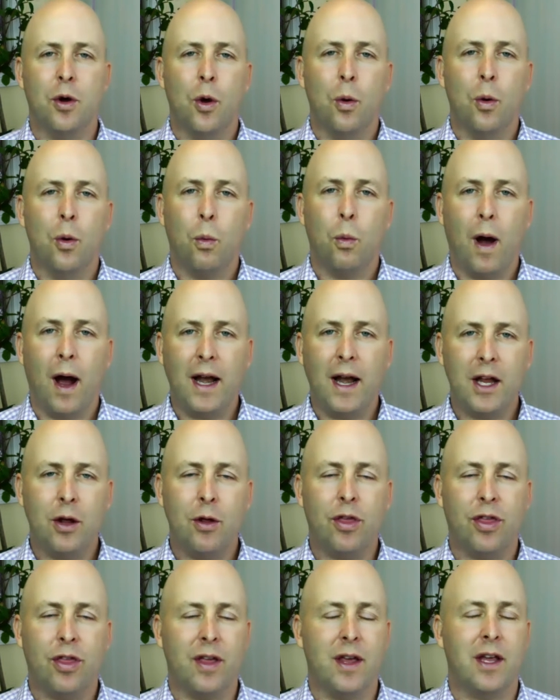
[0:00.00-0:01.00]
Why do you
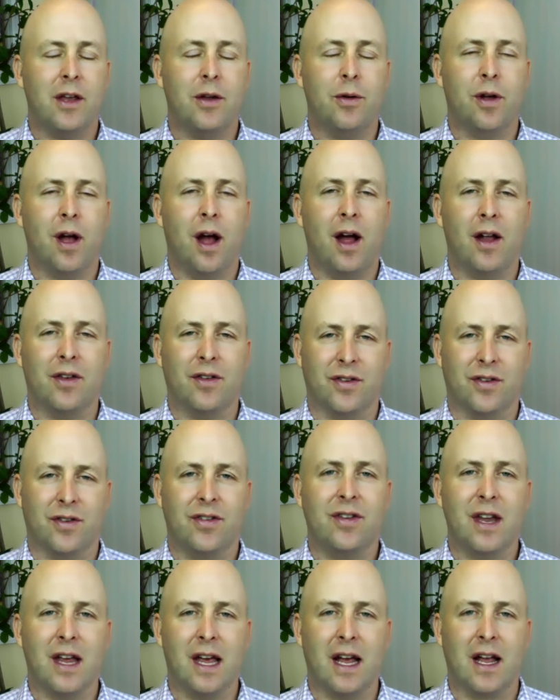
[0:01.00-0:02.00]
think you got
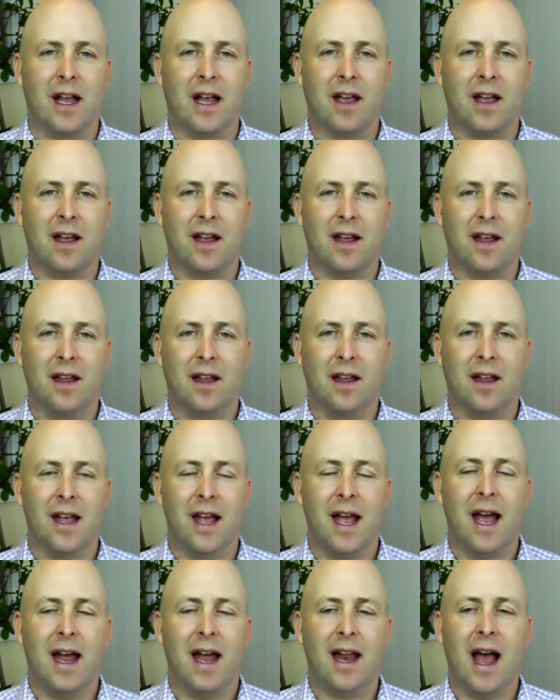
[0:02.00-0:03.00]
sick,
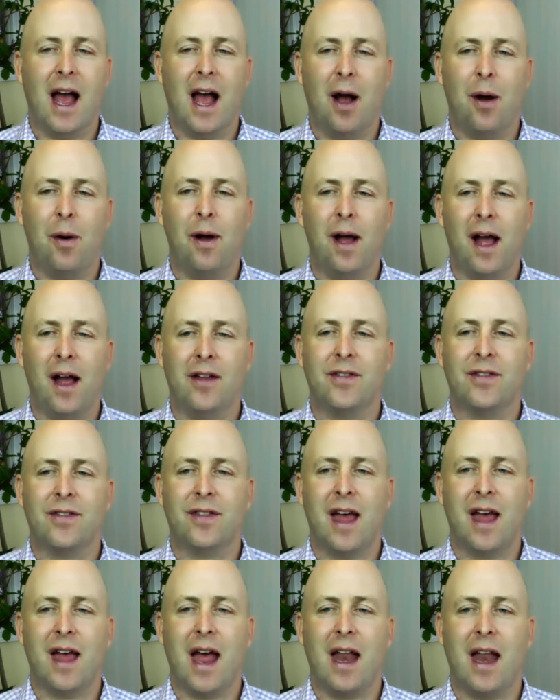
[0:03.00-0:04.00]
and how has
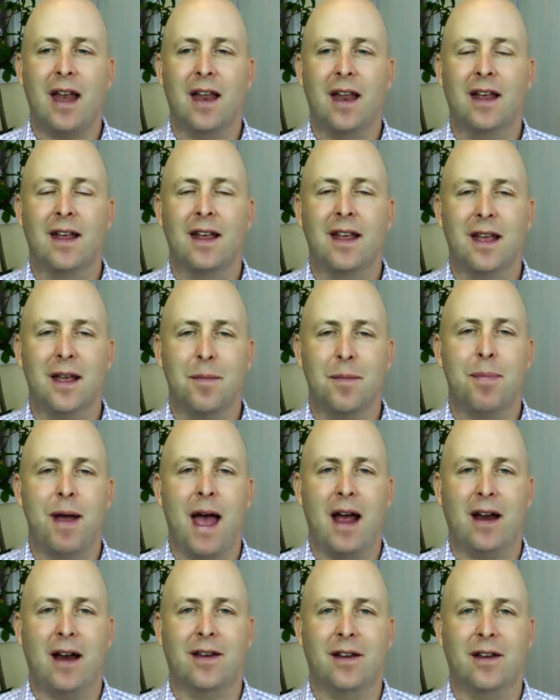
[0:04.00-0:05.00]
that
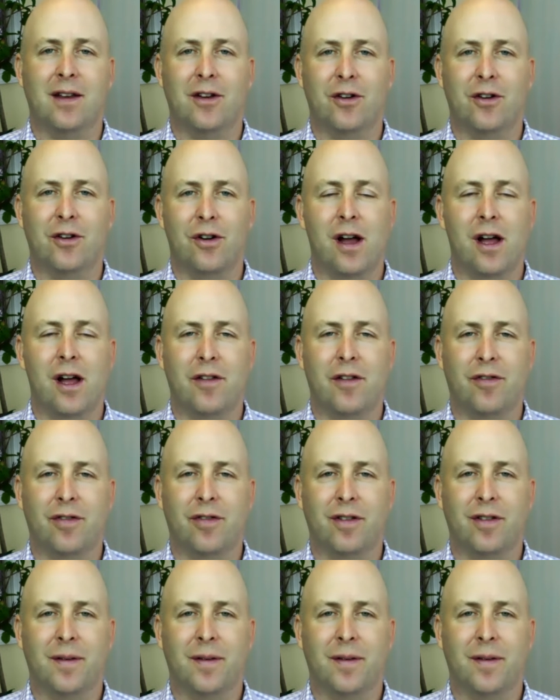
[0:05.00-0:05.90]
impacted your life?